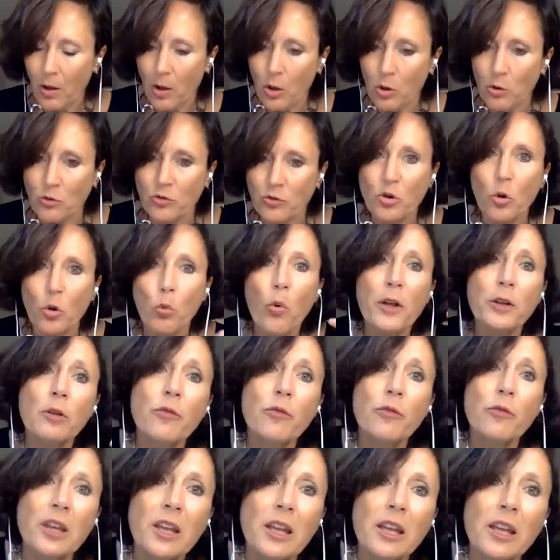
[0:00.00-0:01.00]
So one of
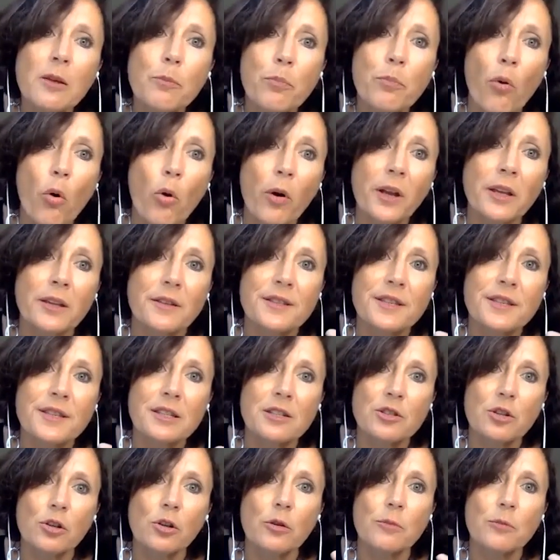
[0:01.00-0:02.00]
the key points in
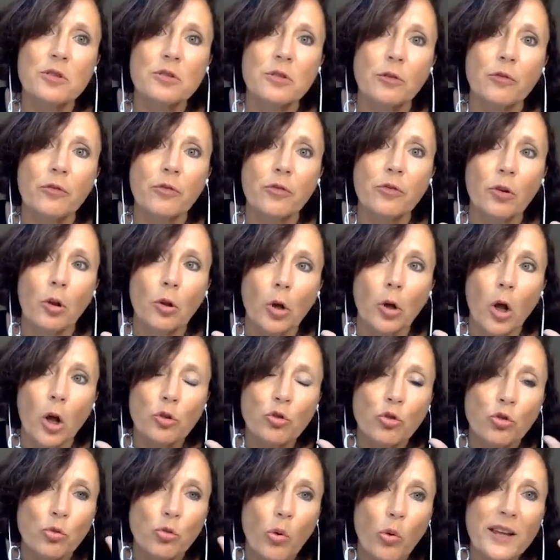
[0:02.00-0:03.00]
terms of
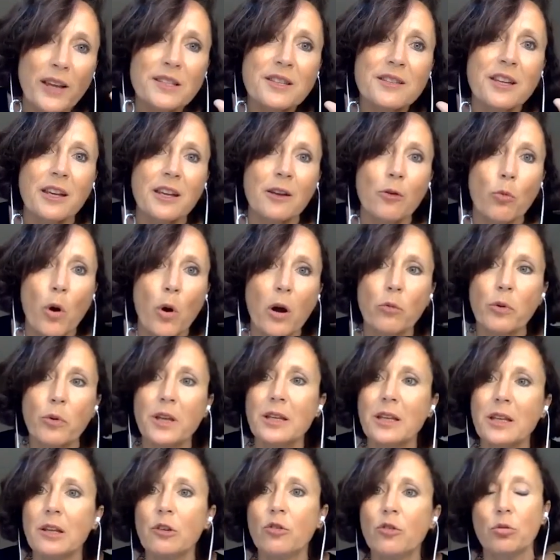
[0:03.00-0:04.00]
addressing what we
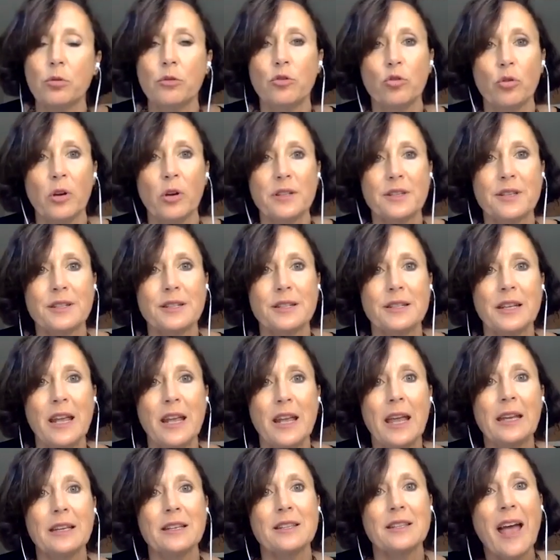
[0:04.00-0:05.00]
need to address
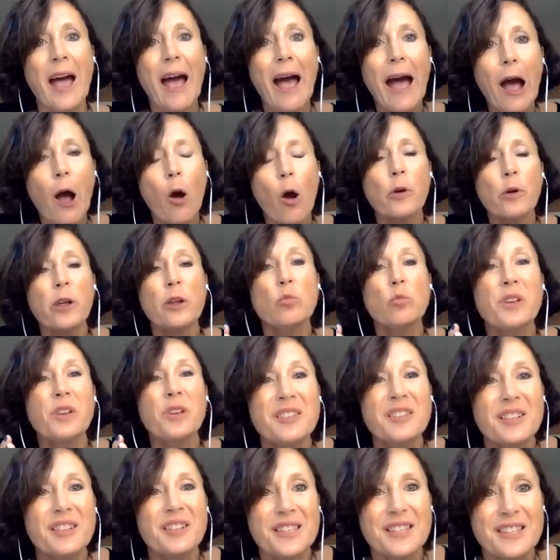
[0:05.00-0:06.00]
today is how can we
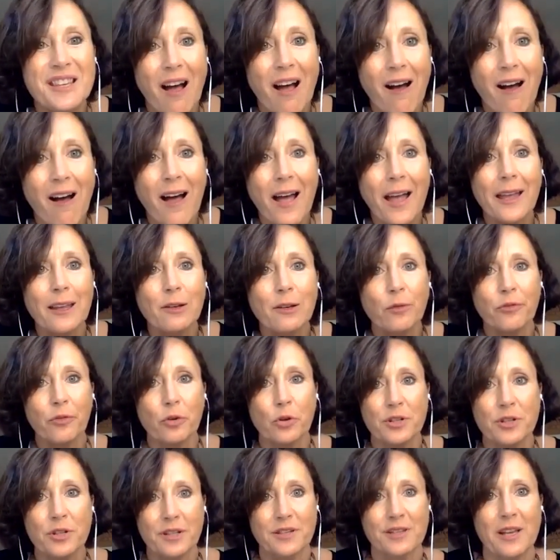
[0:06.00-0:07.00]
design
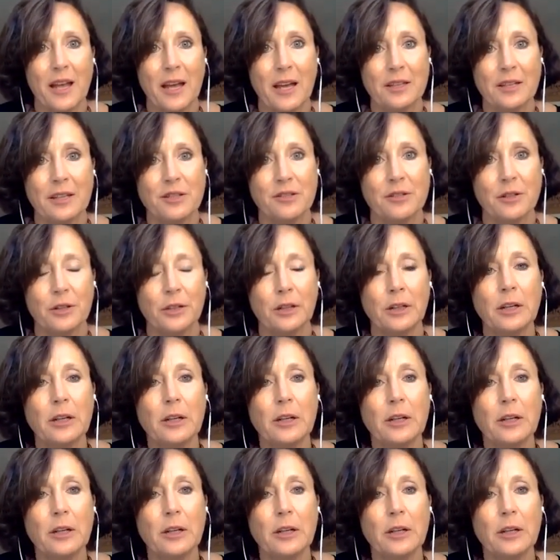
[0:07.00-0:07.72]
for disaster